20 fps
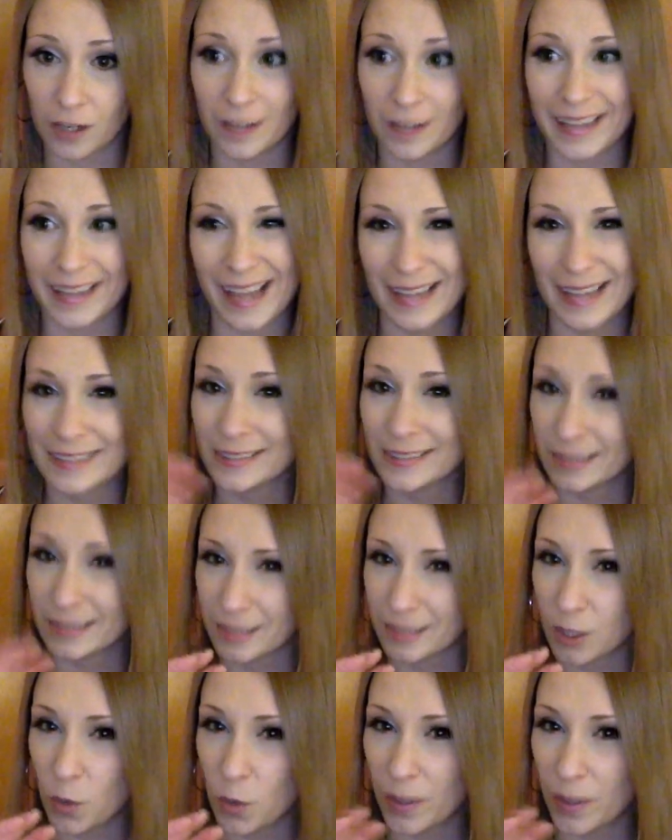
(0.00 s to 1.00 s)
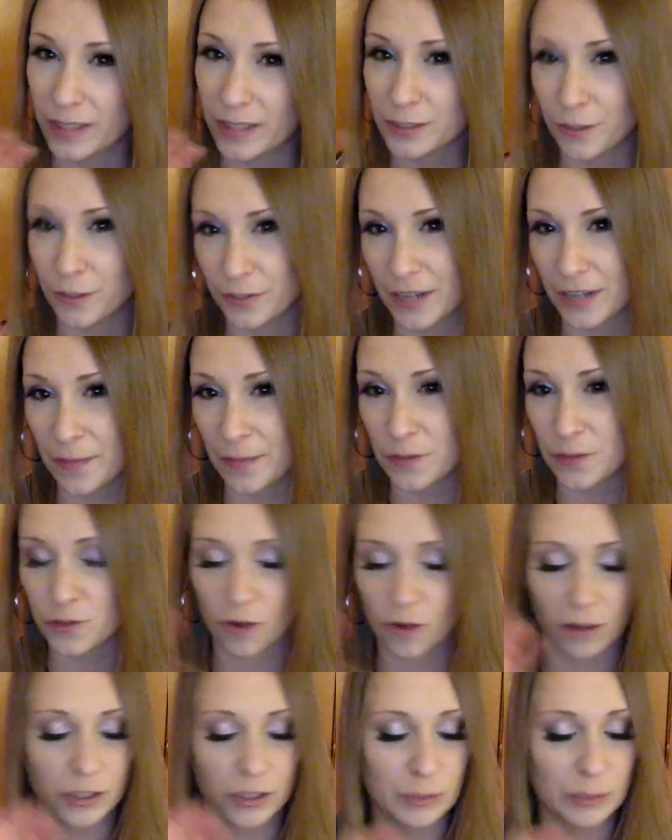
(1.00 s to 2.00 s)
Again, it's a single wick, so they're not the
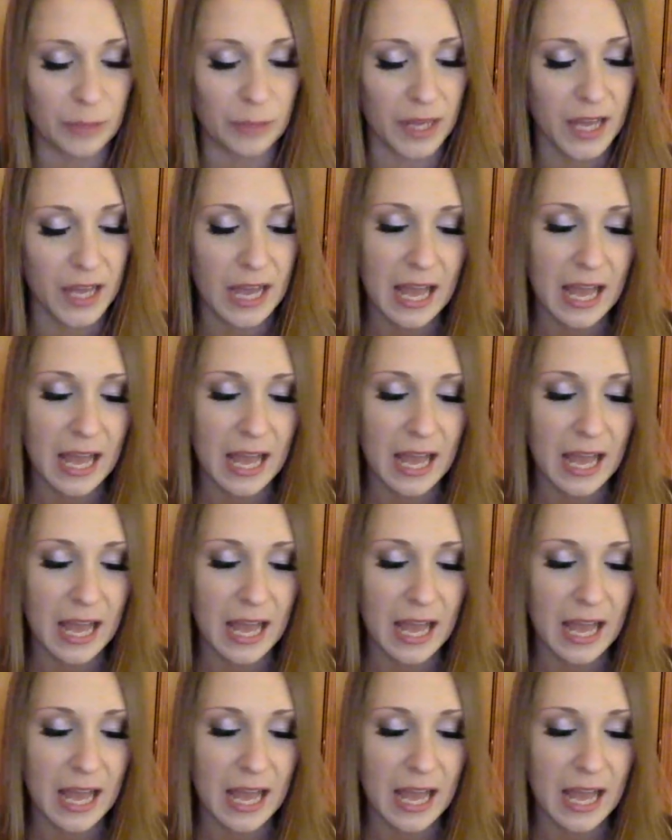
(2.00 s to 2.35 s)
strongest, but